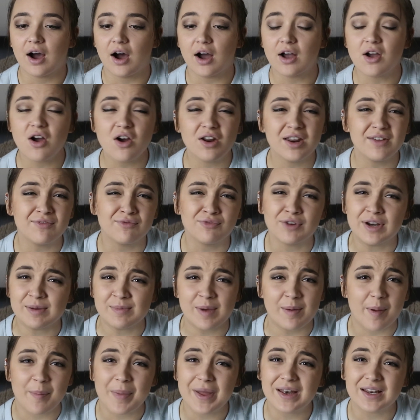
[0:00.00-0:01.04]
can't even really
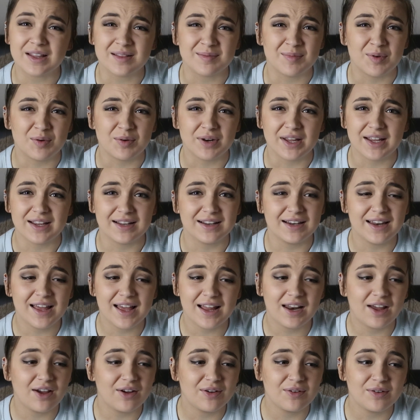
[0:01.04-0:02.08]
make my bed in the morning,
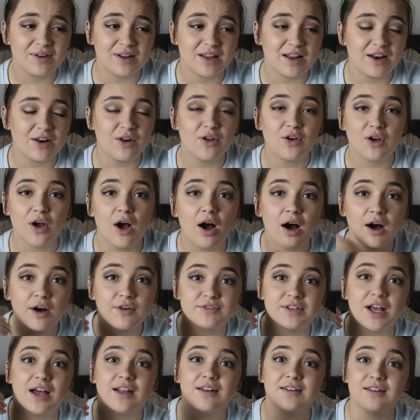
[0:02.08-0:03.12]
let alone look
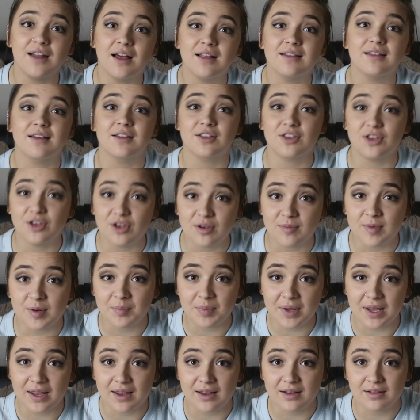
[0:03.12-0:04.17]
after another human
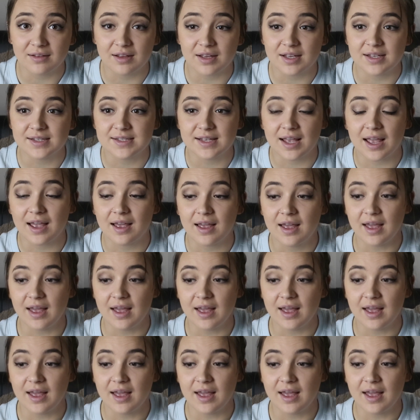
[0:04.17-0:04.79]
being that is